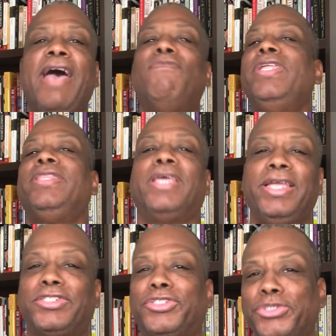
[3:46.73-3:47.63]
have
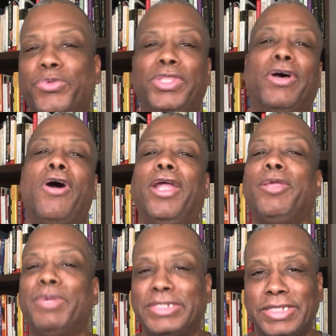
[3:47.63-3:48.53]
anything to do with the
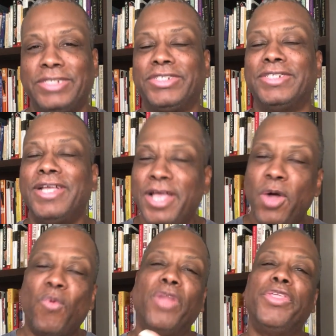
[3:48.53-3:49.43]
argument session?
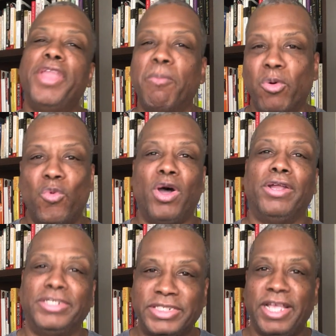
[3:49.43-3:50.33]
Well, the number one
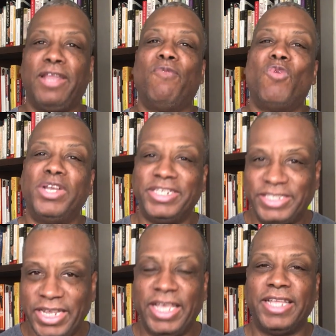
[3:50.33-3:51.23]
on a scale of one to
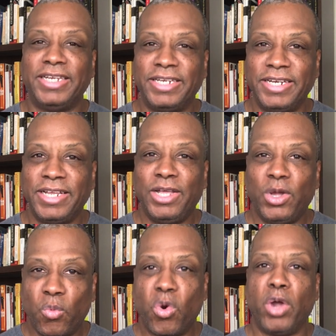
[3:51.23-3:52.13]
10,
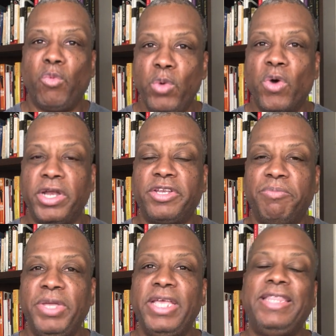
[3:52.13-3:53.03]
where do we want it to
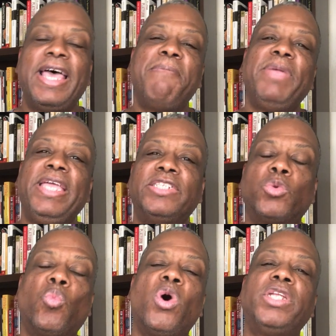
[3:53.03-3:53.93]
be? That means
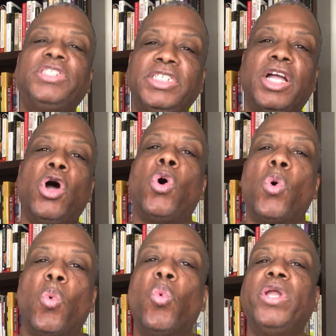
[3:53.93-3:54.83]
what is the
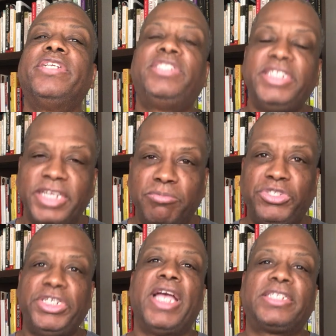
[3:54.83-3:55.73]
goal? What is the
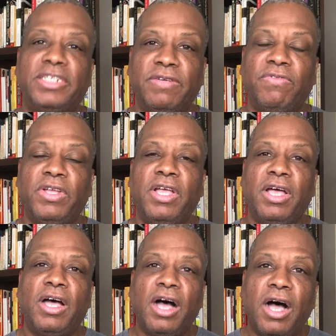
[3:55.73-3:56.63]
objective
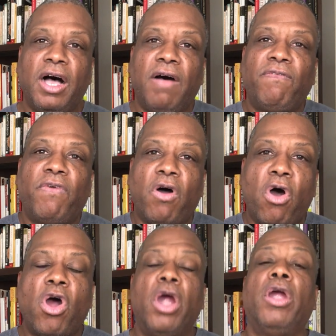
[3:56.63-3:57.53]
of
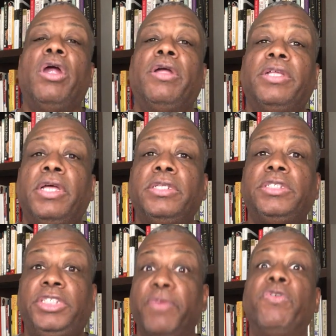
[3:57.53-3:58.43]
our
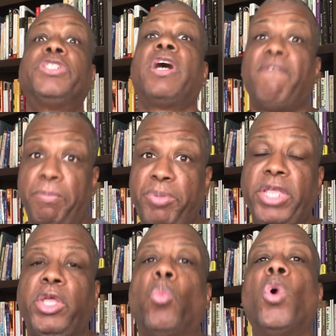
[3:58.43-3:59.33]
difference of
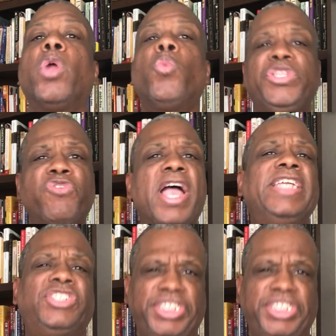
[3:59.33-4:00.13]
opinion? What are we trying to